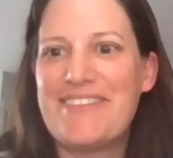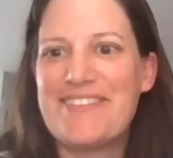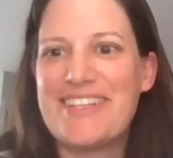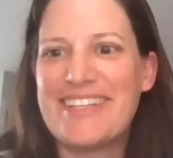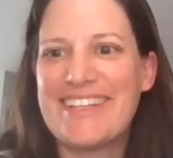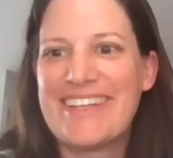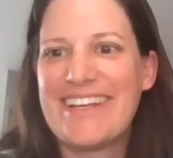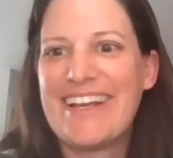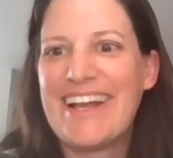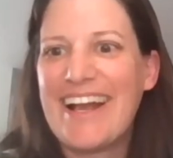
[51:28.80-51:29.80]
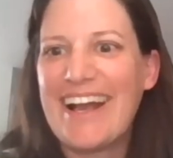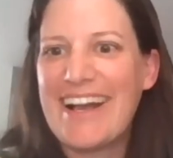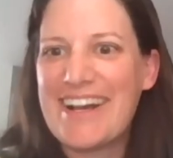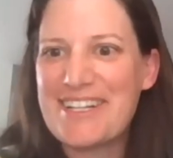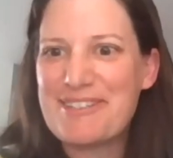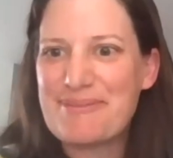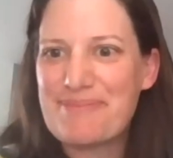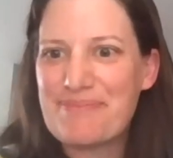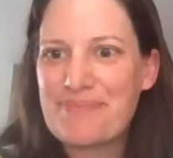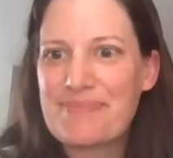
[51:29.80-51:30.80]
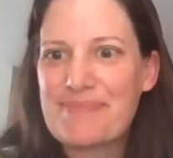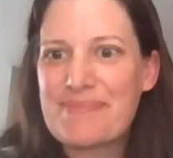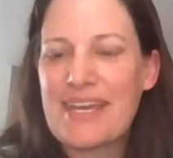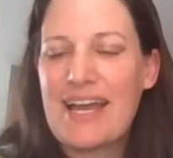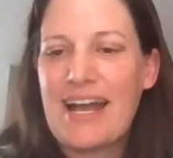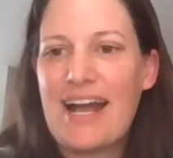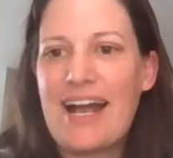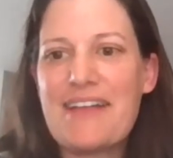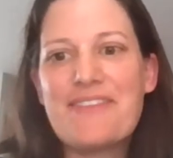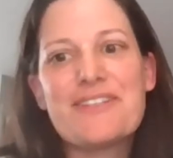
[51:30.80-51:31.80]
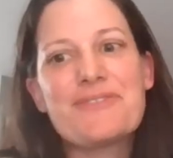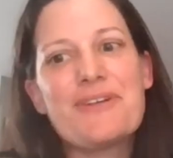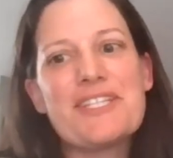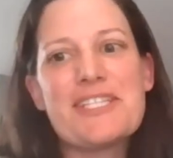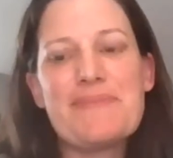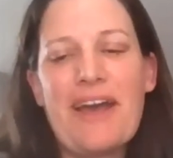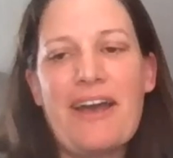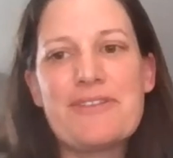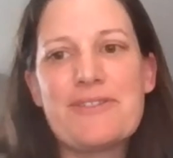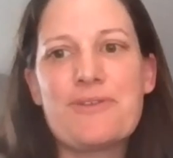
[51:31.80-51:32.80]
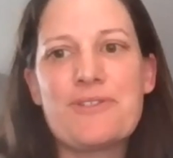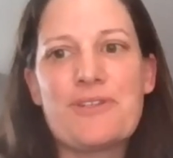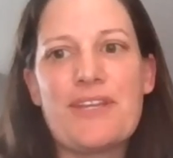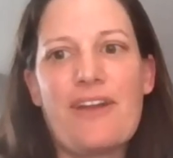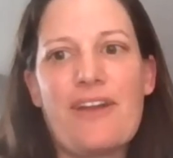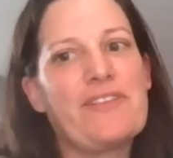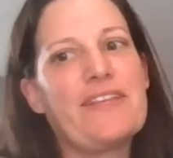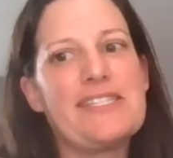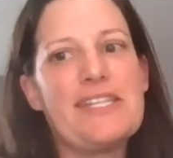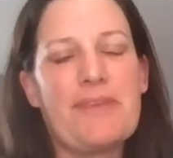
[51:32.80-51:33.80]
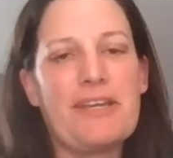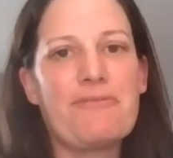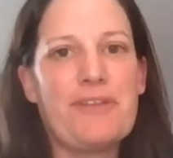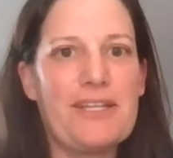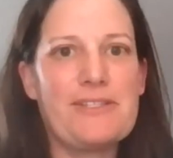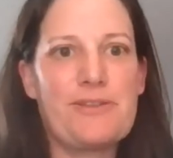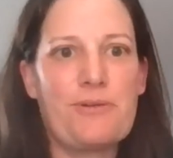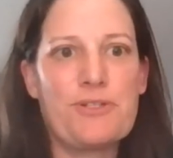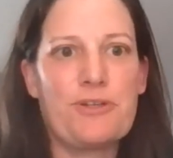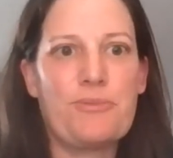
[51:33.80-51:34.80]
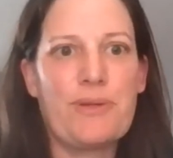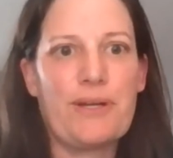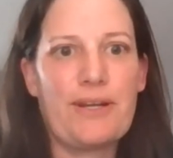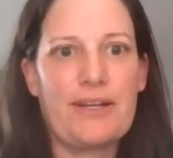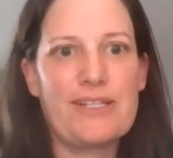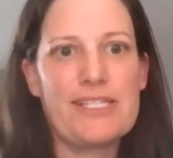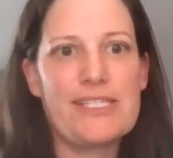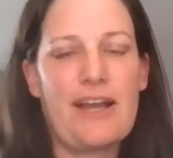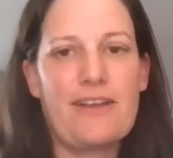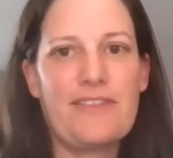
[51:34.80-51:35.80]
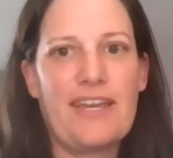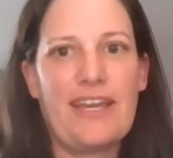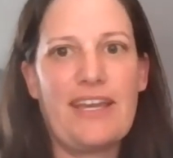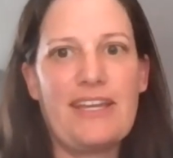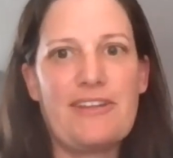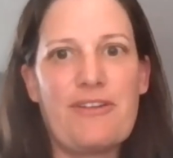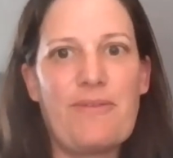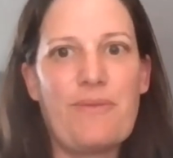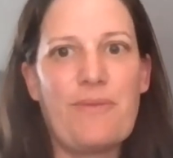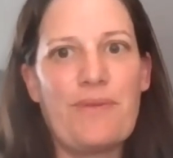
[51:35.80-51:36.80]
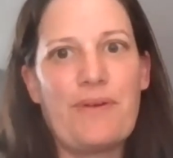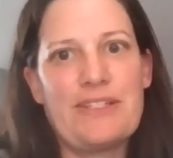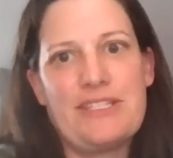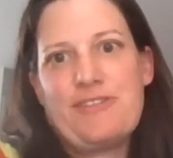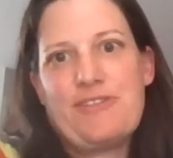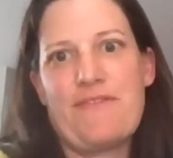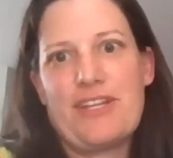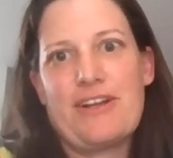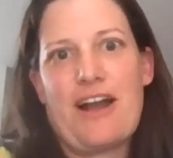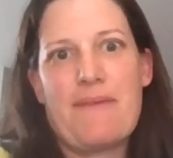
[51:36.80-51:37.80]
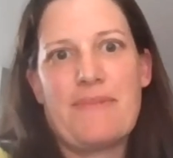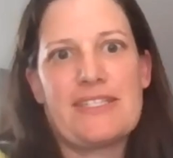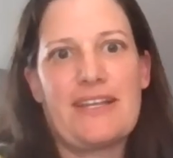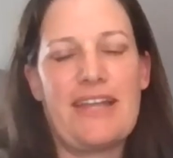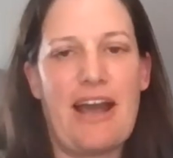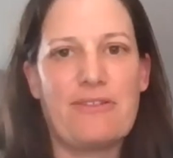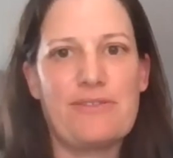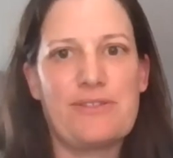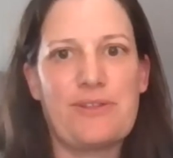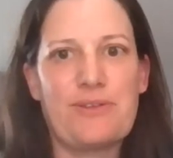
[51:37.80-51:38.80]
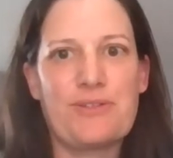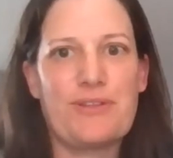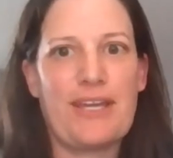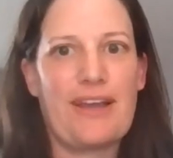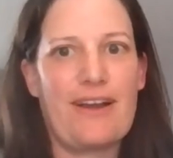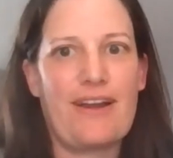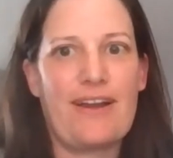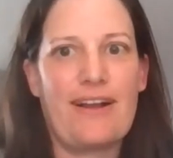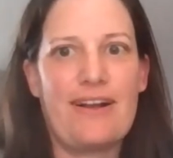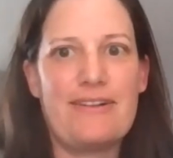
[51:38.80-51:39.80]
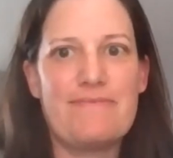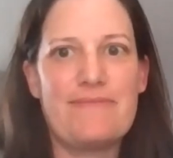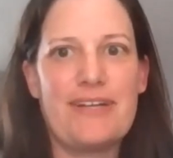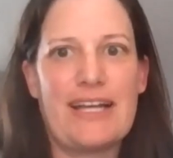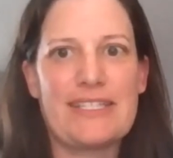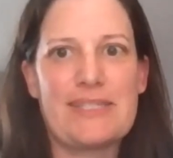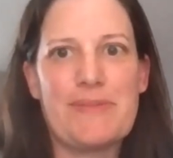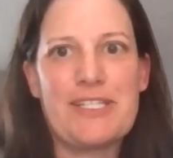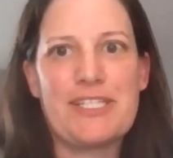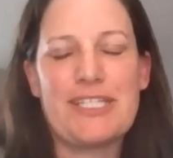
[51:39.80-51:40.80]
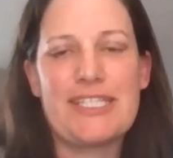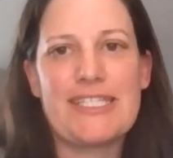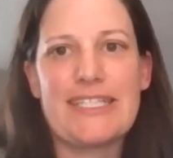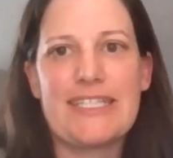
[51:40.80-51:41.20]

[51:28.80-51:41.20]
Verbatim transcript: um, um uh, there's questions about how social they are. Like they seem like really social birds. Are they, you know, did you have any comments on how social they are um, as a species?